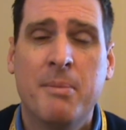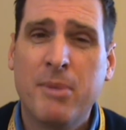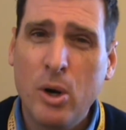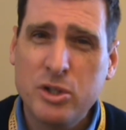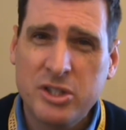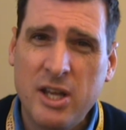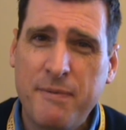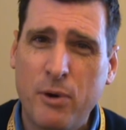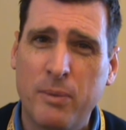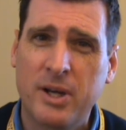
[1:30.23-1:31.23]
mostly
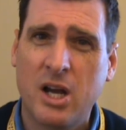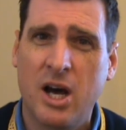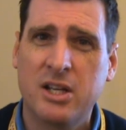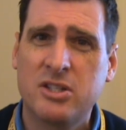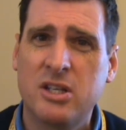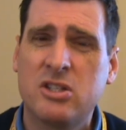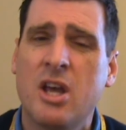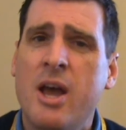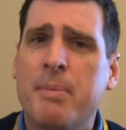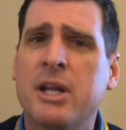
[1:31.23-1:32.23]
for
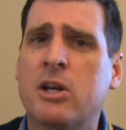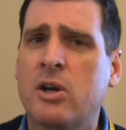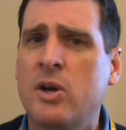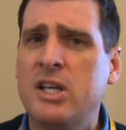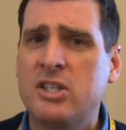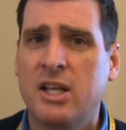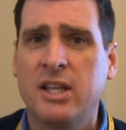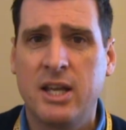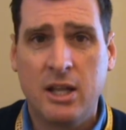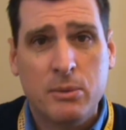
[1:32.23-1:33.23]
reconnaissance, but
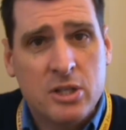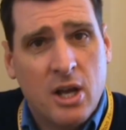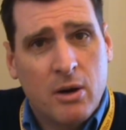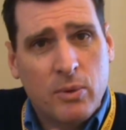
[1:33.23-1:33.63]
increasingly, in other words,